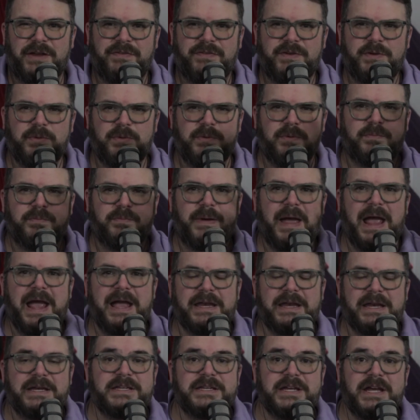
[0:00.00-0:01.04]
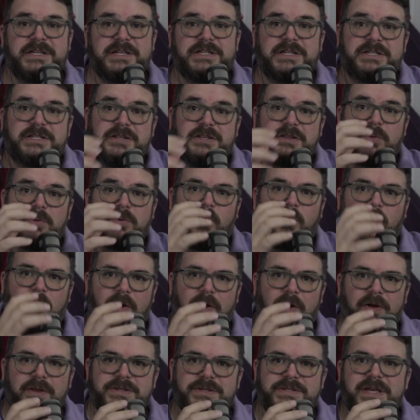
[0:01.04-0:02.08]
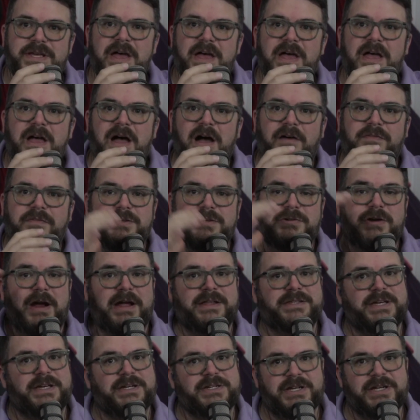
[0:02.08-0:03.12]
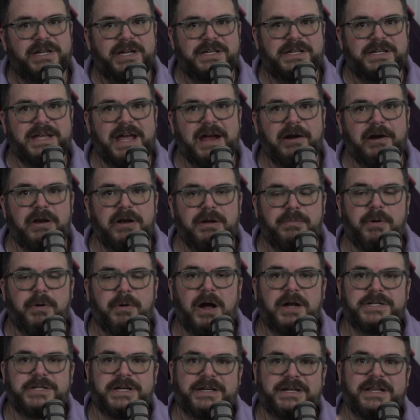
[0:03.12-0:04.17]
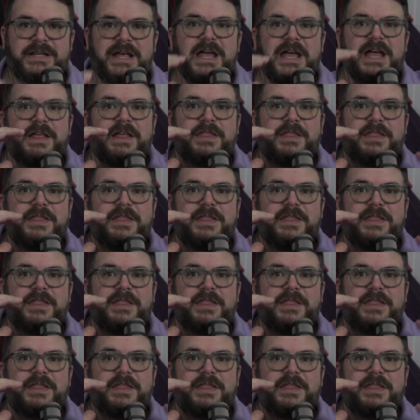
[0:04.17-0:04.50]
If you paid attention to the words of the Transition Integrity Project,